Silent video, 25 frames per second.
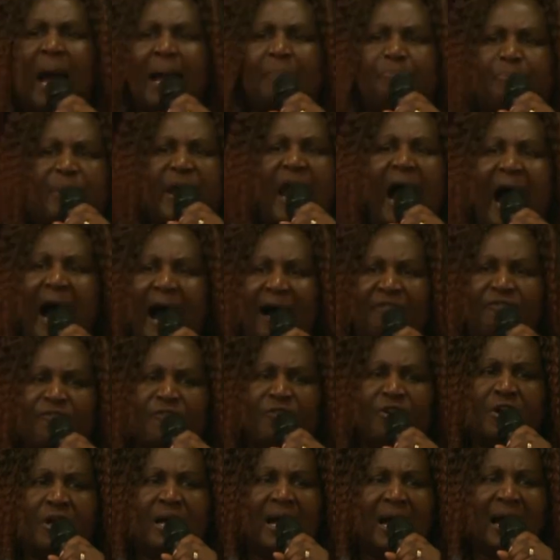my behalf.
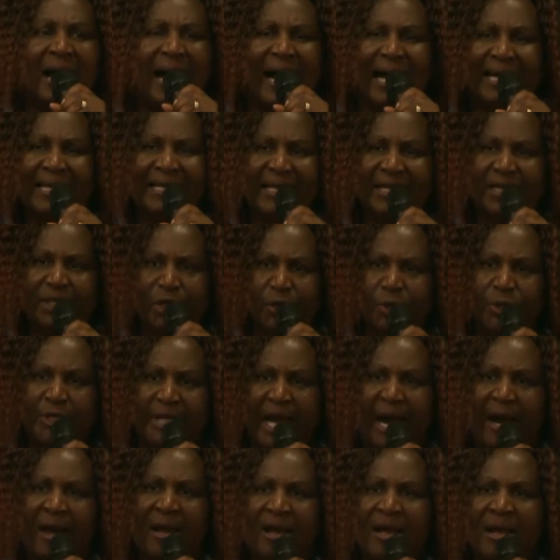
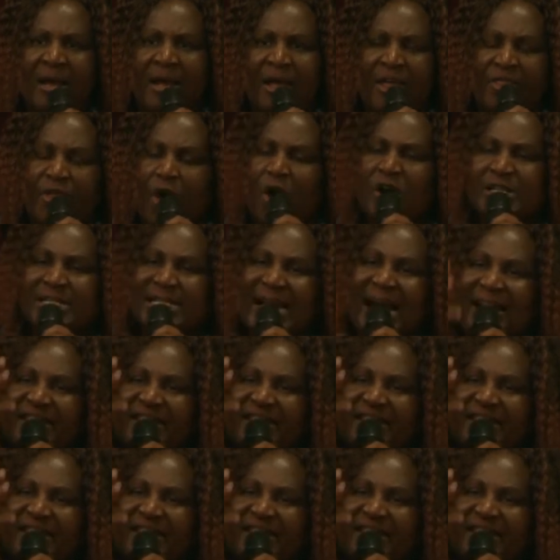Hallelujah. Those